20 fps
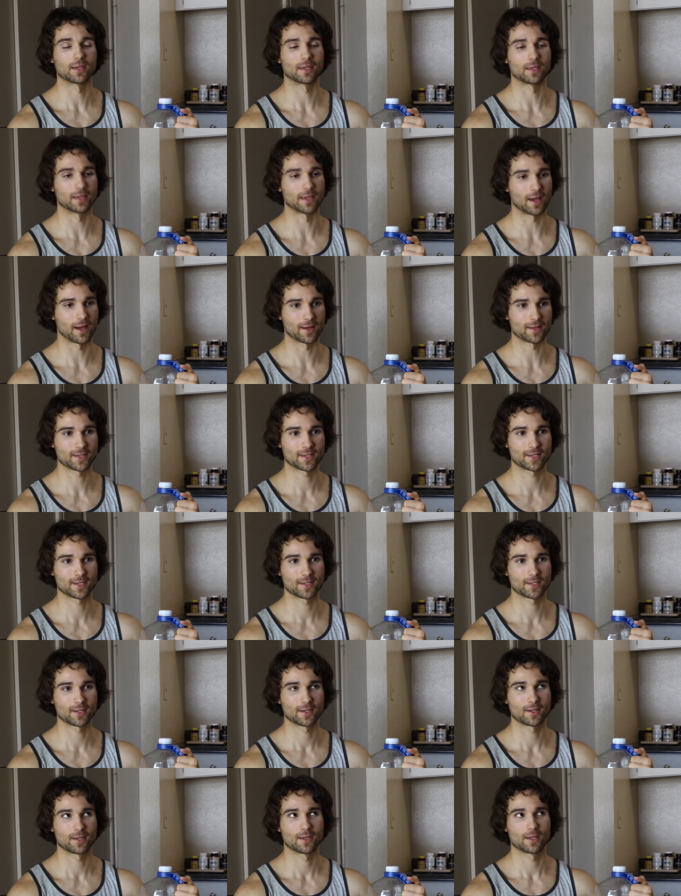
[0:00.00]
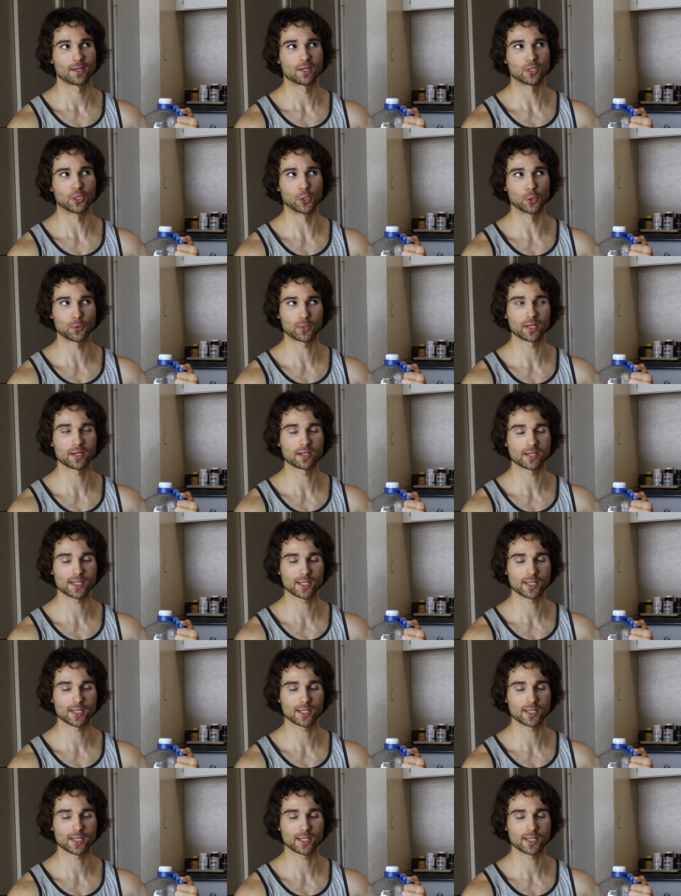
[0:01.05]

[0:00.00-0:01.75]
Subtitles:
Yes, you can